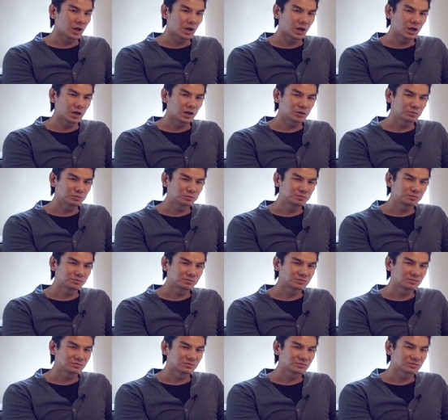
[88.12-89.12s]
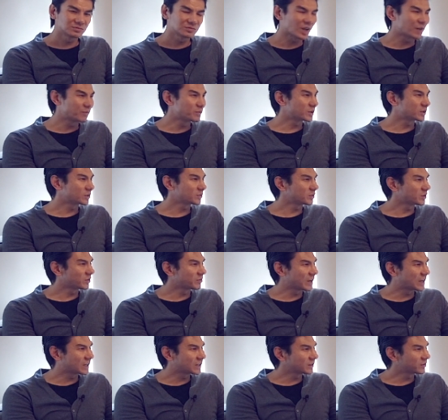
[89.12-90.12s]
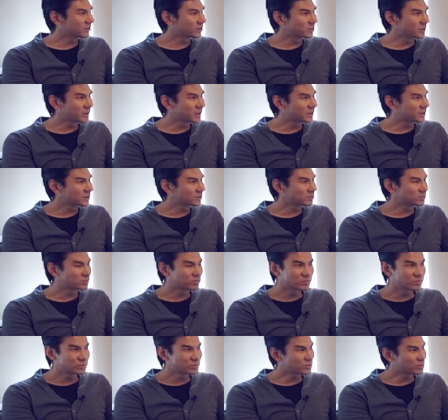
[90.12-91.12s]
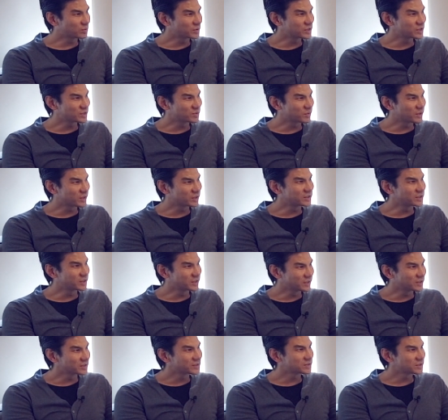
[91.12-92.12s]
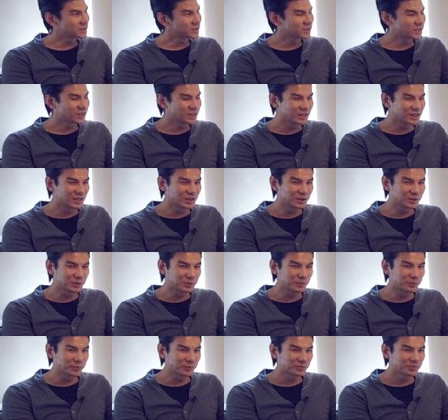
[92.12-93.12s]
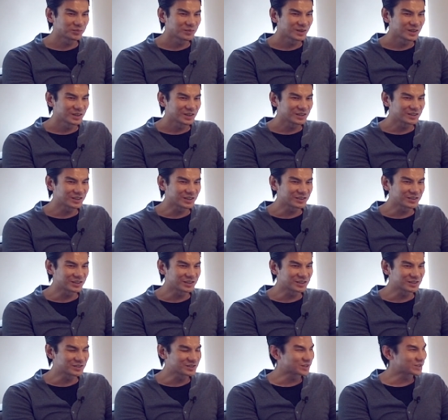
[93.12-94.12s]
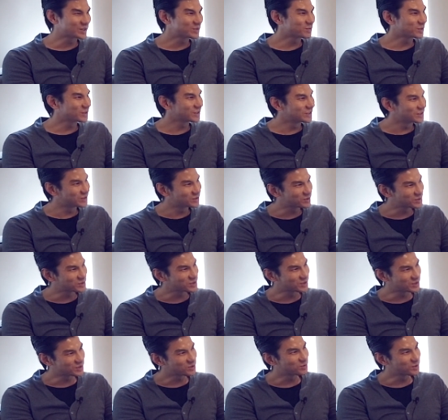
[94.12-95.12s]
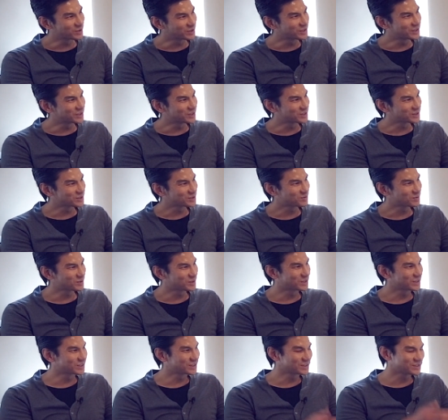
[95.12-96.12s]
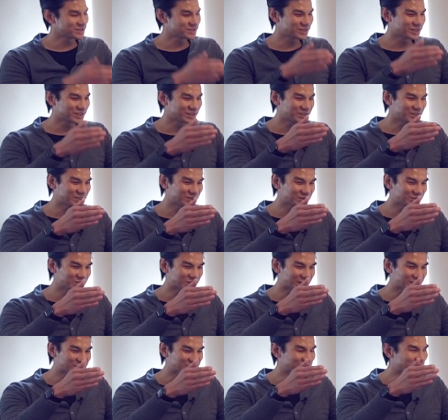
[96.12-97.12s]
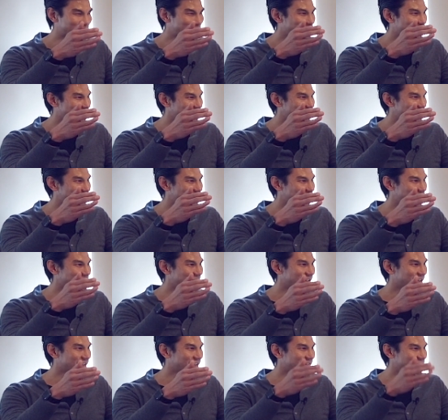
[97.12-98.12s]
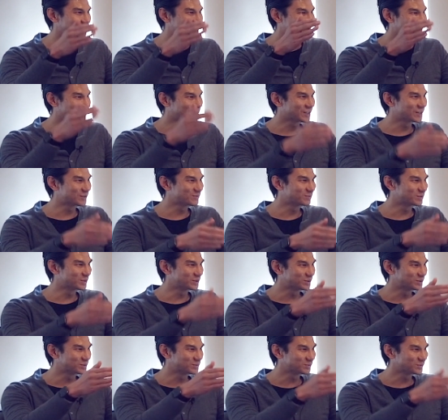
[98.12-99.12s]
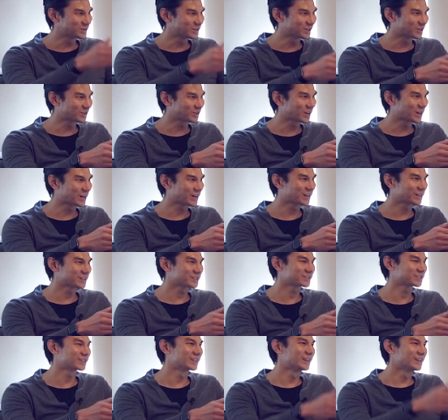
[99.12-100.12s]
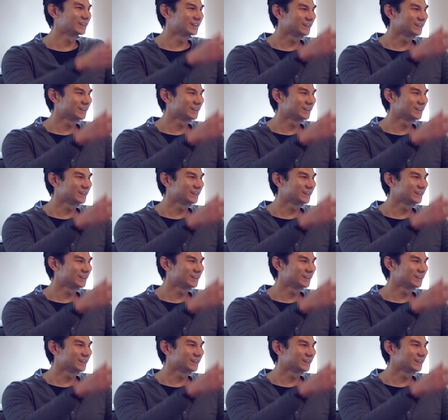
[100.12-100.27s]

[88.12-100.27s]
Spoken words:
I've been in the Valley for about 20 some odd years, and I think it's been an interesting 20 years because you had to go through the dot-com boom, the crash,